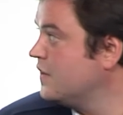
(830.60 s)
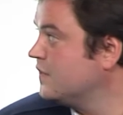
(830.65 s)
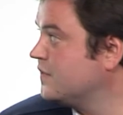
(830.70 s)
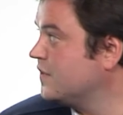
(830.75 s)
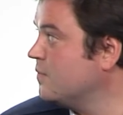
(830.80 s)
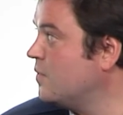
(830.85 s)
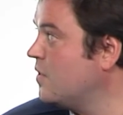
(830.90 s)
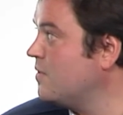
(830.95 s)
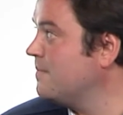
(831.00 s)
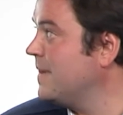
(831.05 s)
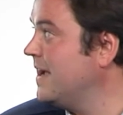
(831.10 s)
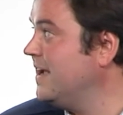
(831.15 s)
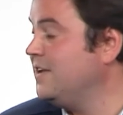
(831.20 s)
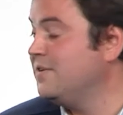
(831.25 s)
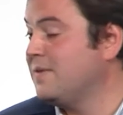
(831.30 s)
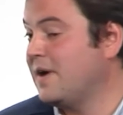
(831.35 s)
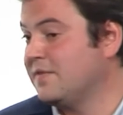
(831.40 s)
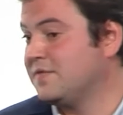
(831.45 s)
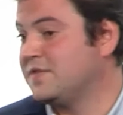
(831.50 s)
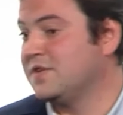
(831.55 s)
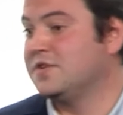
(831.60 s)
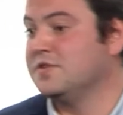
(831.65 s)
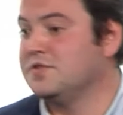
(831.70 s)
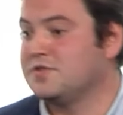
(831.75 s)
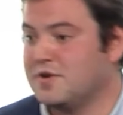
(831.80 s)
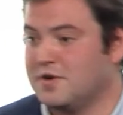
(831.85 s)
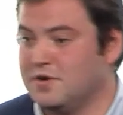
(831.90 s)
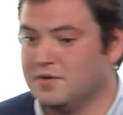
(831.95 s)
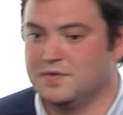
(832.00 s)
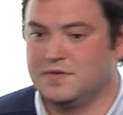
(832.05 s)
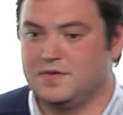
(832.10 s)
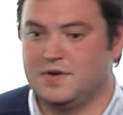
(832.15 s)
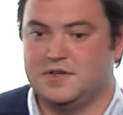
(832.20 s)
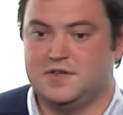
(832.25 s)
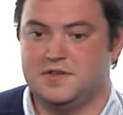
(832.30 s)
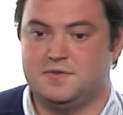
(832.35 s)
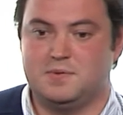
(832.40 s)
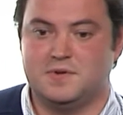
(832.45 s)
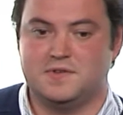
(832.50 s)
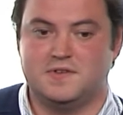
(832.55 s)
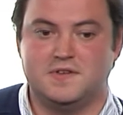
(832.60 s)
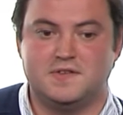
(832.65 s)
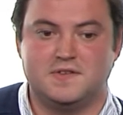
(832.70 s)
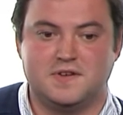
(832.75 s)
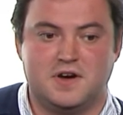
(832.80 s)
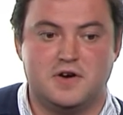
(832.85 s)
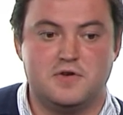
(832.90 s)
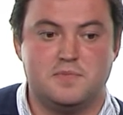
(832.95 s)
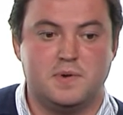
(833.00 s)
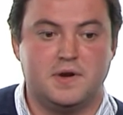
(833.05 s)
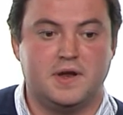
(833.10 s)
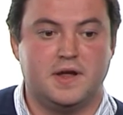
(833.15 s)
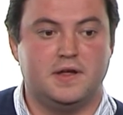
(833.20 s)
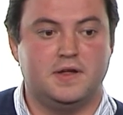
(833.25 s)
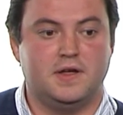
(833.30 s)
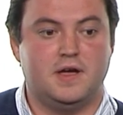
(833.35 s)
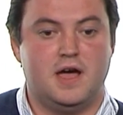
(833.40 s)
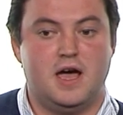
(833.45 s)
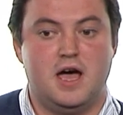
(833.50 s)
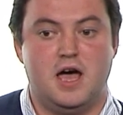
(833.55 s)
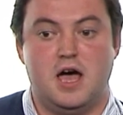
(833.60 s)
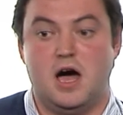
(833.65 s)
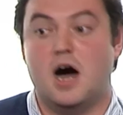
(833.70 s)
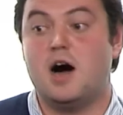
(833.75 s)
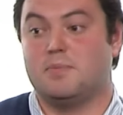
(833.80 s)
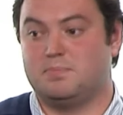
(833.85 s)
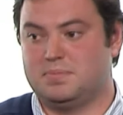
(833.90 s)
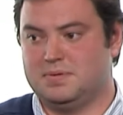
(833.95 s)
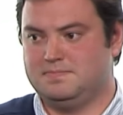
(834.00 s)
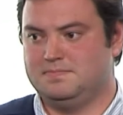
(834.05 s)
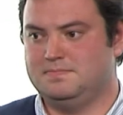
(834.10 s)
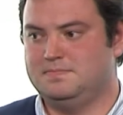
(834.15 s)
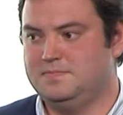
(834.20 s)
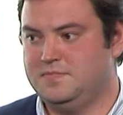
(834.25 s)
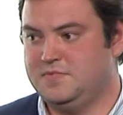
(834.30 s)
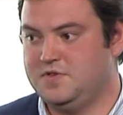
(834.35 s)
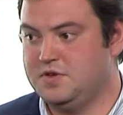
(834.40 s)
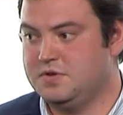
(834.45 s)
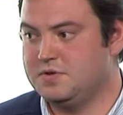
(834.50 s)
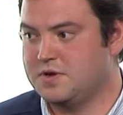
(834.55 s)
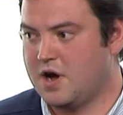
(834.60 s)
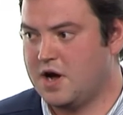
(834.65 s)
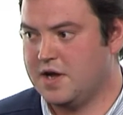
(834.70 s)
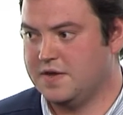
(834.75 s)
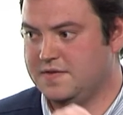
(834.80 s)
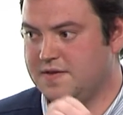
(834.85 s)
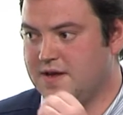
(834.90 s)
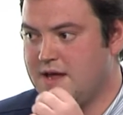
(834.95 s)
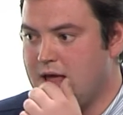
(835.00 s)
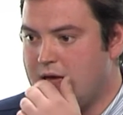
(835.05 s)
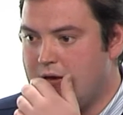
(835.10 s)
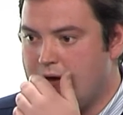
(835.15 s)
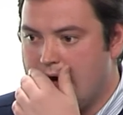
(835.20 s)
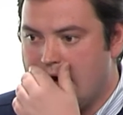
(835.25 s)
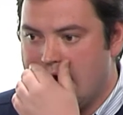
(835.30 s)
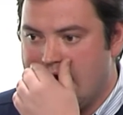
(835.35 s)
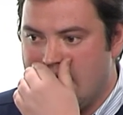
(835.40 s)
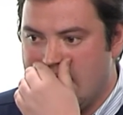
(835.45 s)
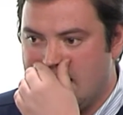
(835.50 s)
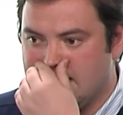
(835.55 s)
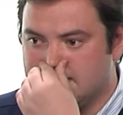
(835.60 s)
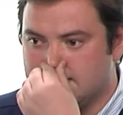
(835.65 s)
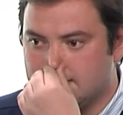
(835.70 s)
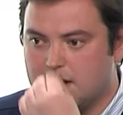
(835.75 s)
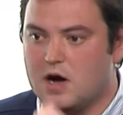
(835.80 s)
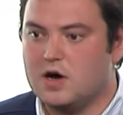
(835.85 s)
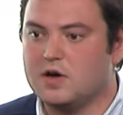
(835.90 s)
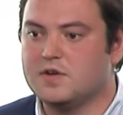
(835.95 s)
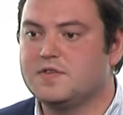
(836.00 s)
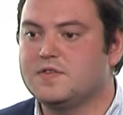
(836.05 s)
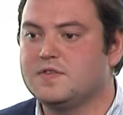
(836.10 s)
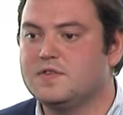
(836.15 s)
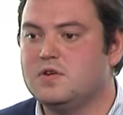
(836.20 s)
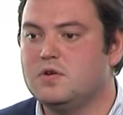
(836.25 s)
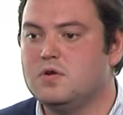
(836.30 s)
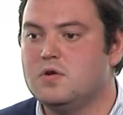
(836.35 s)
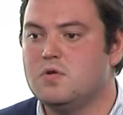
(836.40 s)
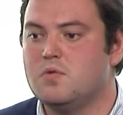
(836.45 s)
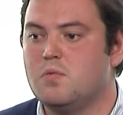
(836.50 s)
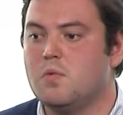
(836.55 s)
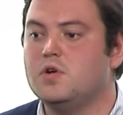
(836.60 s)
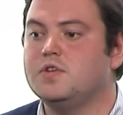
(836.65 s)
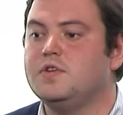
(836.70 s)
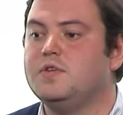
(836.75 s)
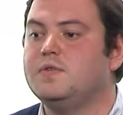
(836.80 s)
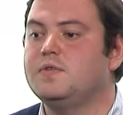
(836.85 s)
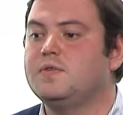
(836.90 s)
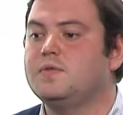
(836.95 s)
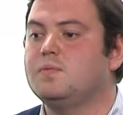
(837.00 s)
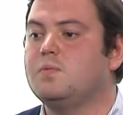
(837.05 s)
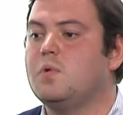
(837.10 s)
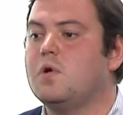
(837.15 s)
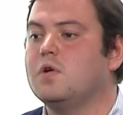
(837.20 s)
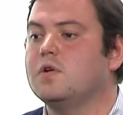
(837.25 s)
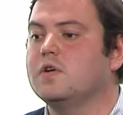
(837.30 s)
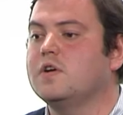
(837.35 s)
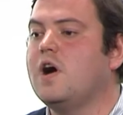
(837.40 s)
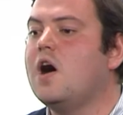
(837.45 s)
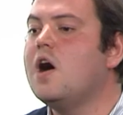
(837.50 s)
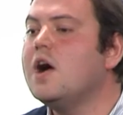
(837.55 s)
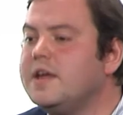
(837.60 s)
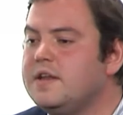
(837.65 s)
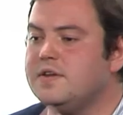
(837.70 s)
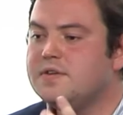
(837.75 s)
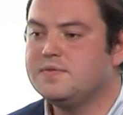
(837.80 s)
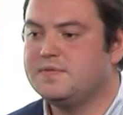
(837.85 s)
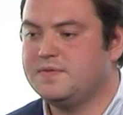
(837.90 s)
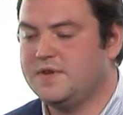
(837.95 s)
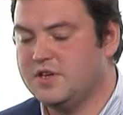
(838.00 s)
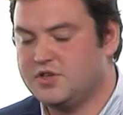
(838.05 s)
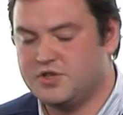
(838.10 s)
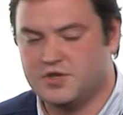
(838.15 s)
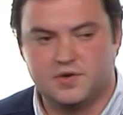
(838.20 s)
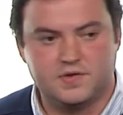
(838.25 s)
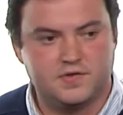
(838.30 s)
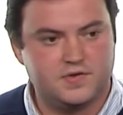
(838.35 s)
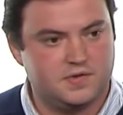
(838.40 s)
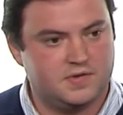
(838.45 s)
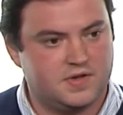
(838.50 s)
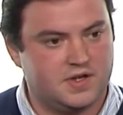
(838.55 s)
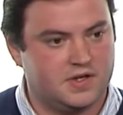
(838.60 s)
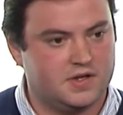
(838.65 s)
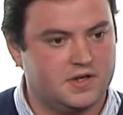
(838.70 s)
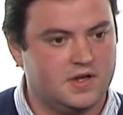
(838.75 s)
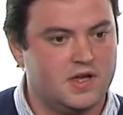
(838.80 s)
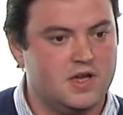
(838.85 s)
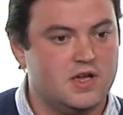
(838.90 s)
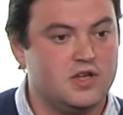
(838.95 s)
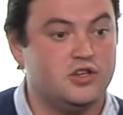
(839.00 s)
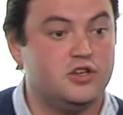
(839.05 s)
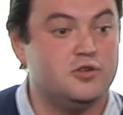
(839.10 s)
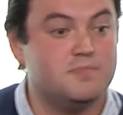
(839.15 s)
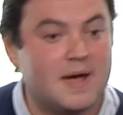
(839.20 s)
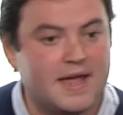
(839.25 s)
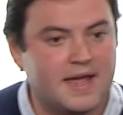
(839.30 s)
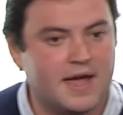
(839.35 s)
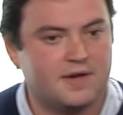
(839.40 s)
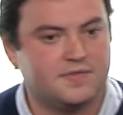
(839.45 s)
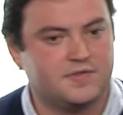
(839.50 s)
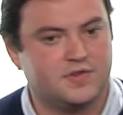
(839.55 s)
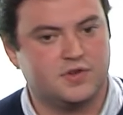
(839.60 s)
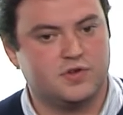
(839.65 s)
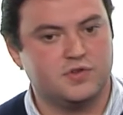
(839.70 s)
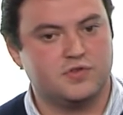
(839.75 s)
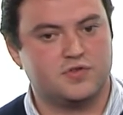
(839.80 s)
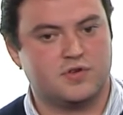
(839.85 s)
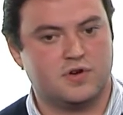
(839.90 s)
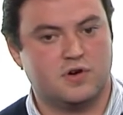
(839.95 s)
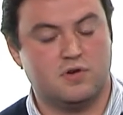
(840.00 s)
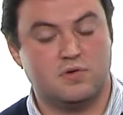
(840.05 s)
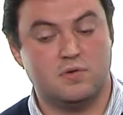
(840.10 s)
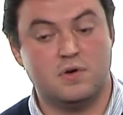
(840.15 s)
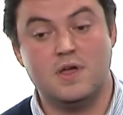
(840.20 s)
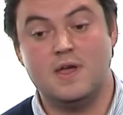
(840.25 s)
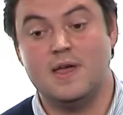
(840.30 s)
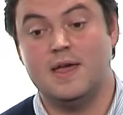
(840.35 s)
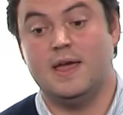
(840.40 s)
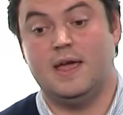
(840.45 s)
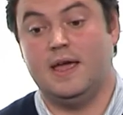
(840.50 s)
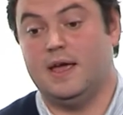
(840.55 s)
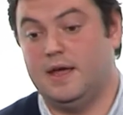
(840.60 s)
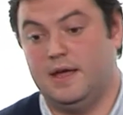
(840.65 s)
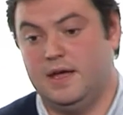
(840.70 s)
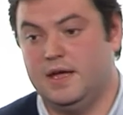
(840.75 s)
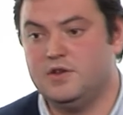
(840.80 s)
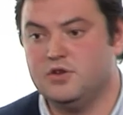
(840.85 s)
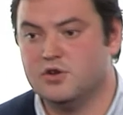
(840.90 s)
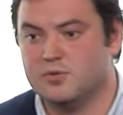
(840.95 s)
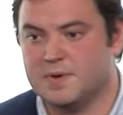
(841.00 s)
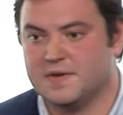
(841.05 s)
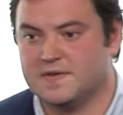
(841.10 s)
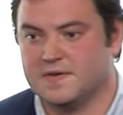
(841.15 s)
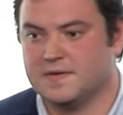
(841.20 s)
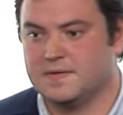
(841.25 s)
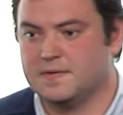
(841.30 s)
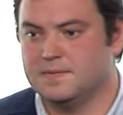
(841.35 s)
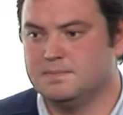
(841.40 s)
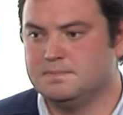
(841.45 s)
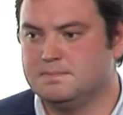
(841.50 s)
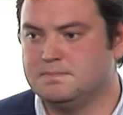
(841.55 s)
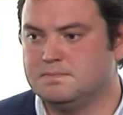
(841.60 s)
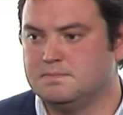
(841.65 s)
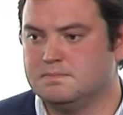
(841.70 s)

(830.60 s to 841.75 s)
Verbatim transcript: So what may you have to control? So I just wanted to open it up to you guys and ask what kind of issues you think you may have to control in your business.